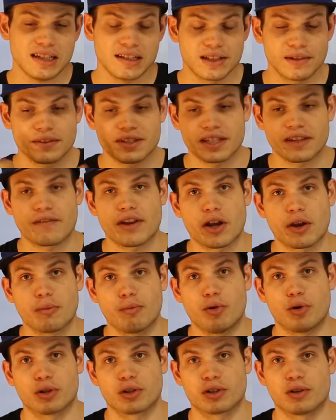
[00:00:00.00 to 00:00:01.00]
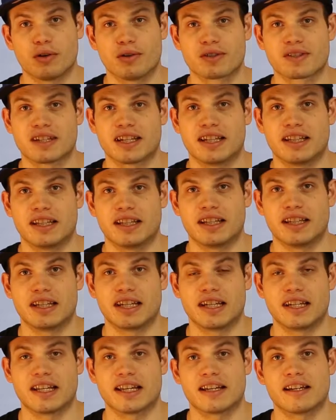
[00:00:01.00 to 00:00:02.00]
it's obviously a very important cause in
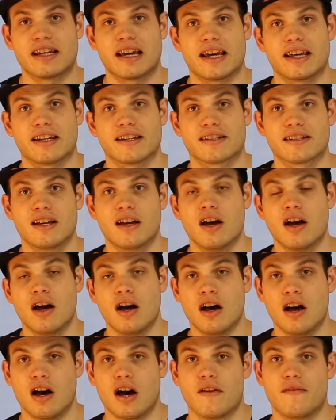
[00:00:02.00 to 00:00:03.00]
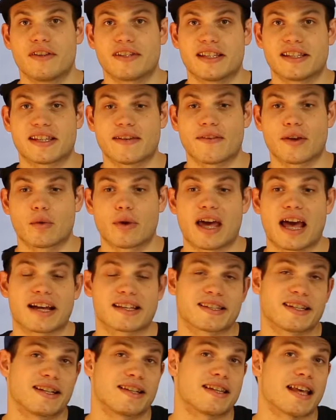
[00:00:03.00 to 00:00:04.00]
India, and obviously something where
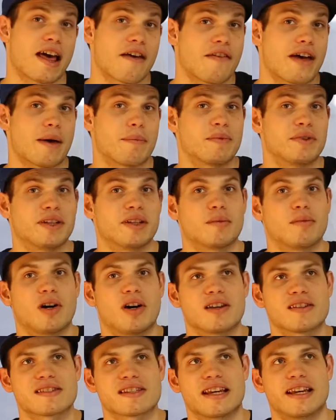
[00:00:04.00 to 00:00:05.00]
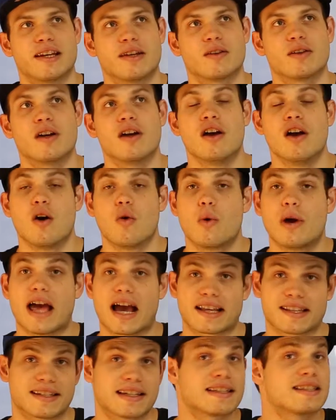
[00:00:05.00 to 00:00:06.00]
accidents have happened in the past and where
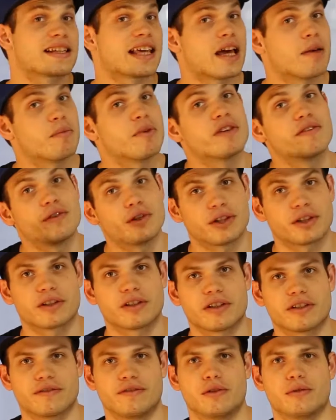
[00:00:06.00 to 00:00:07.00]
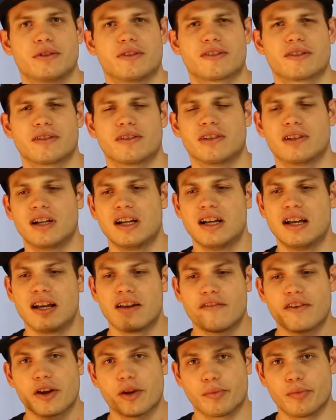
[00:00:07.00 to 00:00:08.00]
accidents can be avoided going forward. So
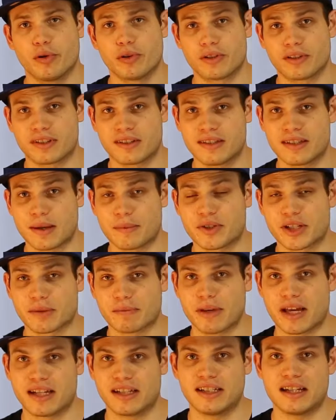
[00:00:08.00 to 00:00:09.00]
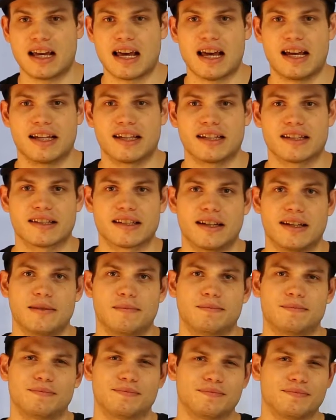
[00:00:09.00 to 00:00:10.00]
very important subject matter, and
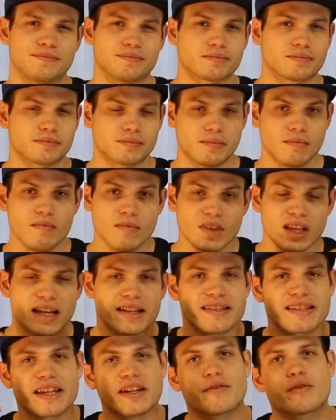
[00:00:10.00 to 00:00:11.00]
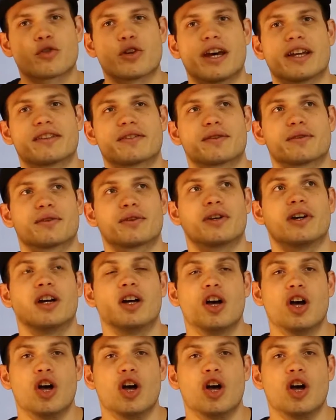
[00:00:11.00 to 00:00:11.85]
instead of trying to